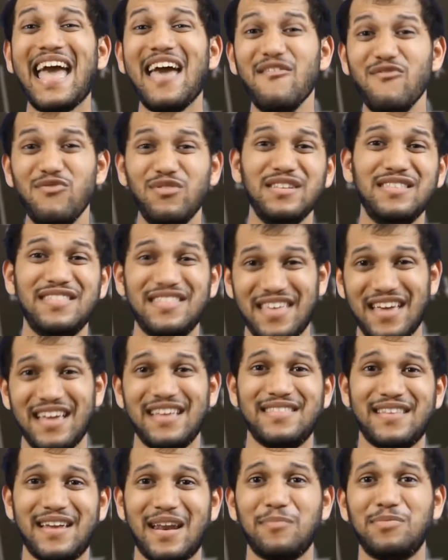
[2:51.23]

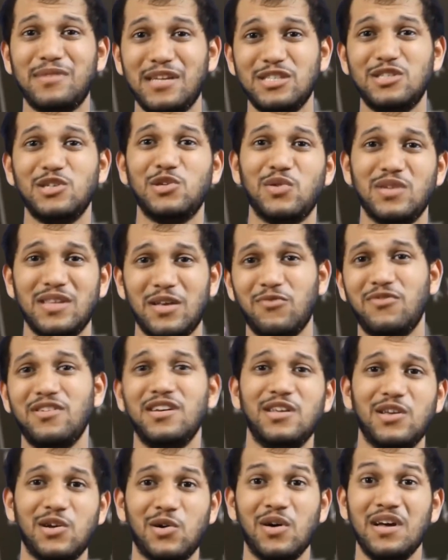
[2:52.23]
everything that I'm teaching you in a
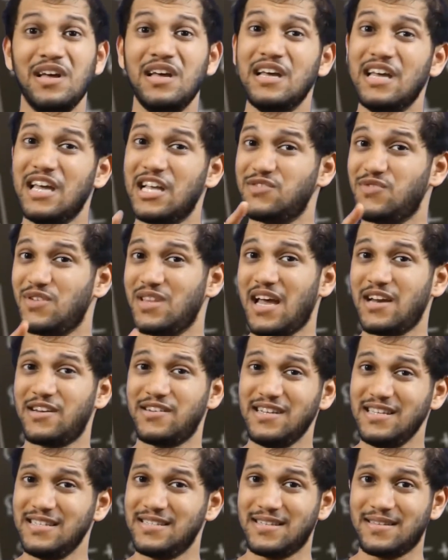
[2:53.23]
video. It's for
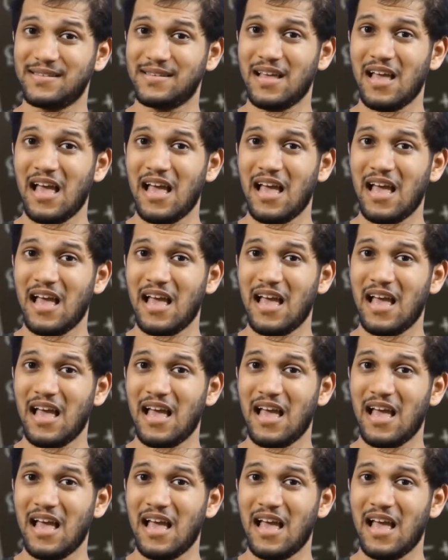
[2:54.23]
that reason.